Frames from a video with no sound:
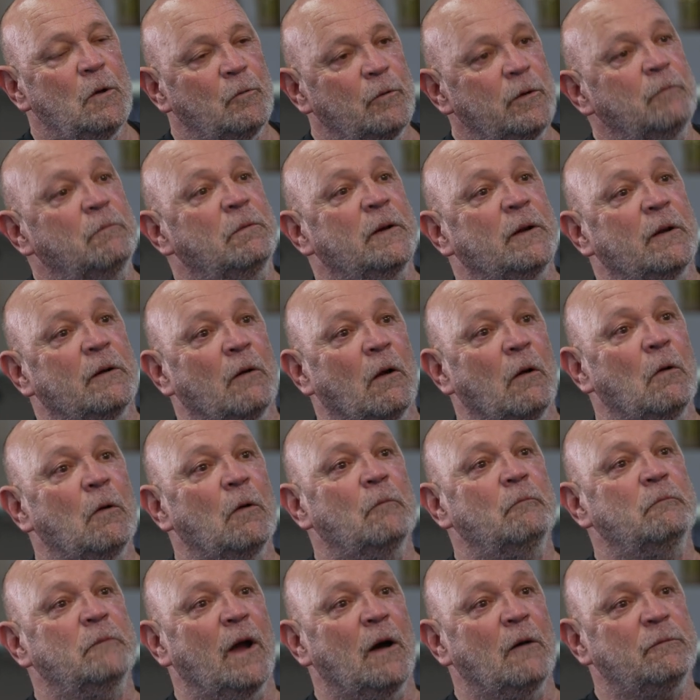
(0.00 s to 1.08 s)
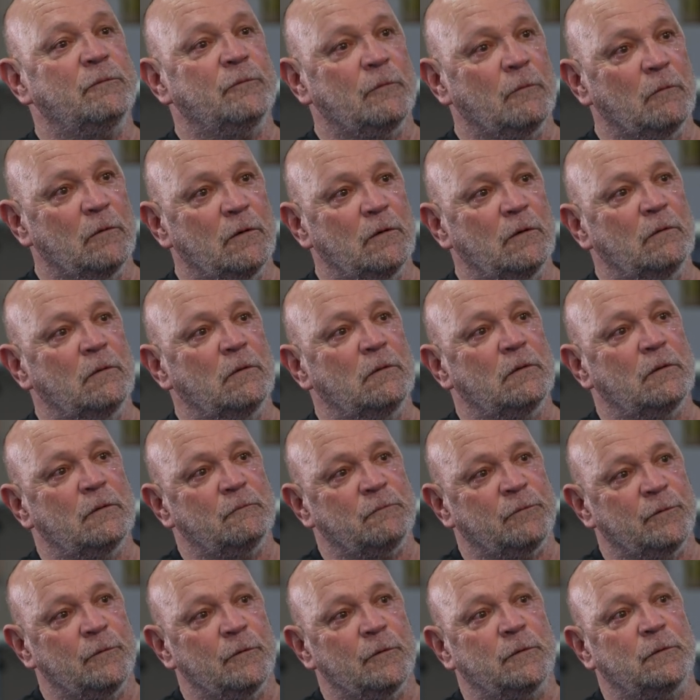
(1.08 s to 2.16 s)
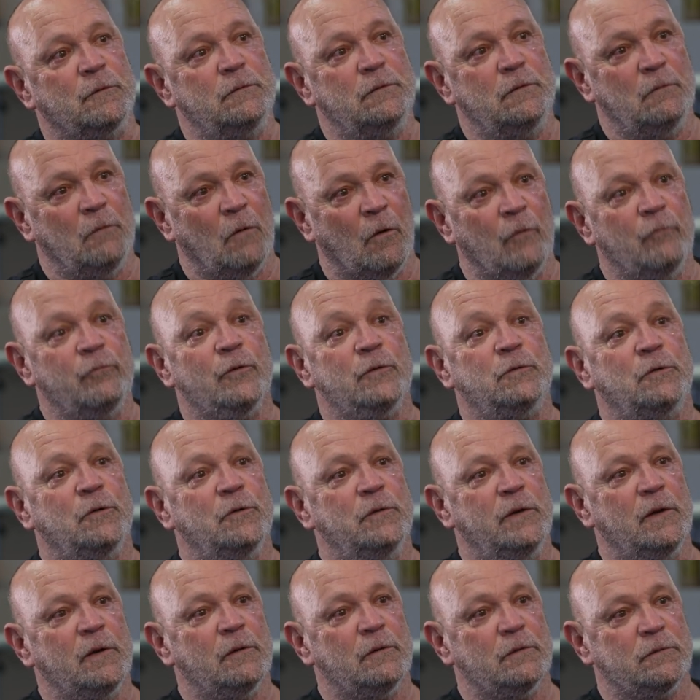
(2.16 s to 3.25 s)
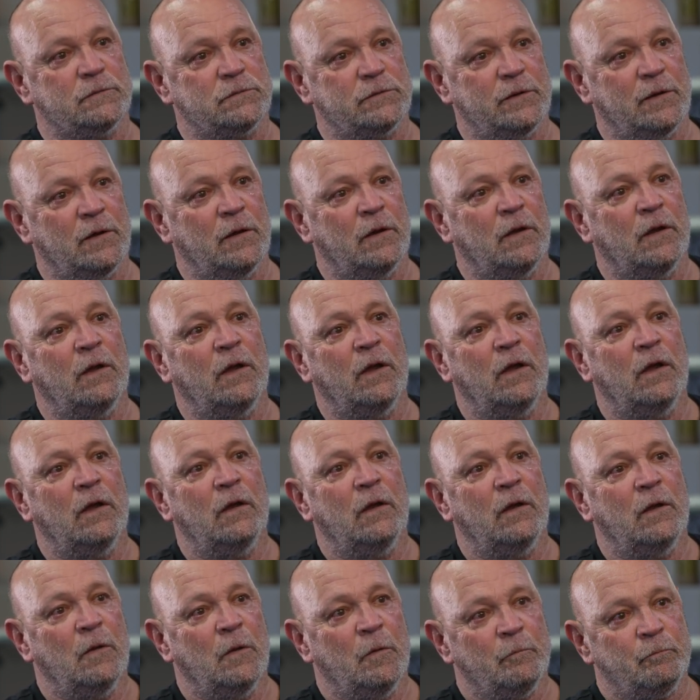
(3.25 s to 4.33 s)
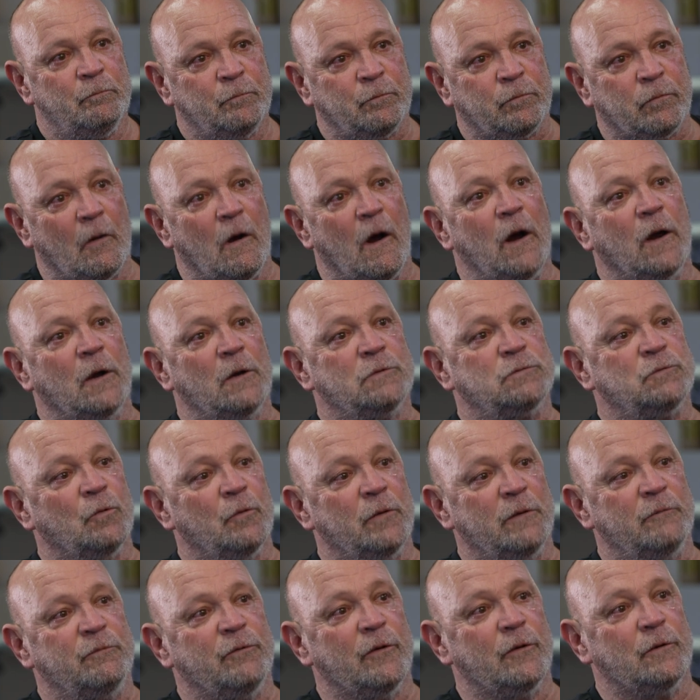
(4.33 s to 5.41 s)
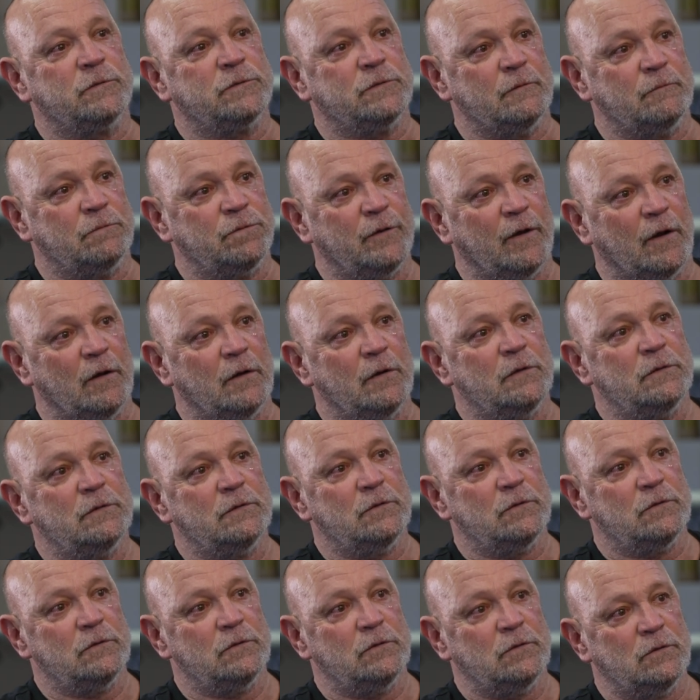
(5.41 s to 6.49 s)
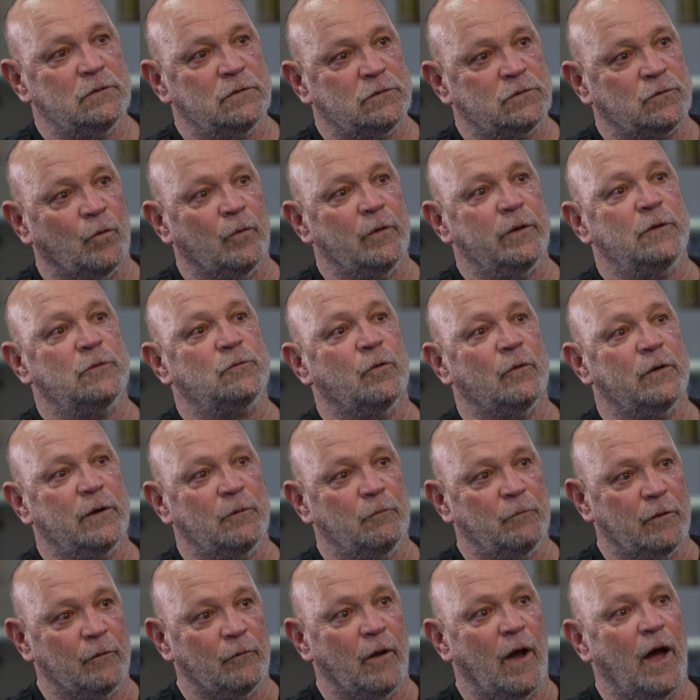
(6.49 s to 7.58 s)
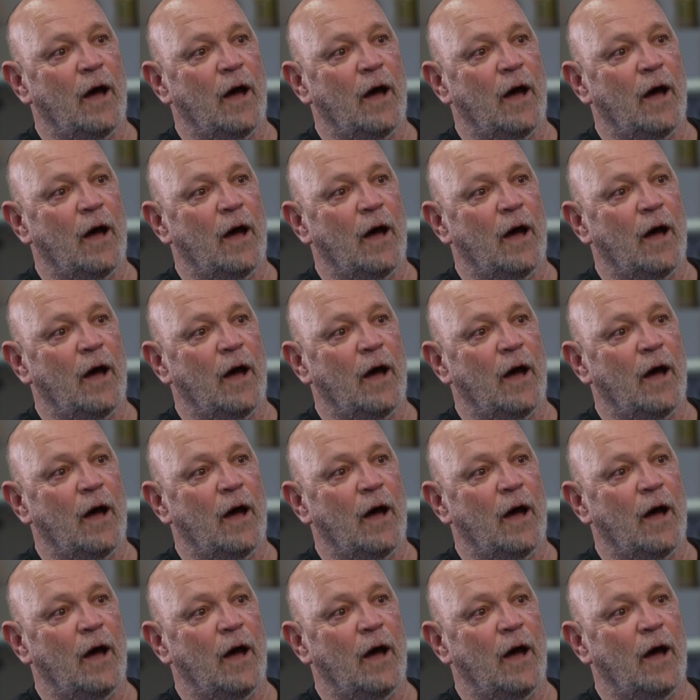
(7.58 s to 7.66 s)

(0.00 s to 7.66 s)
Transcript: We've been in our home now for, for over two years. August 21st of uh, 2020, we were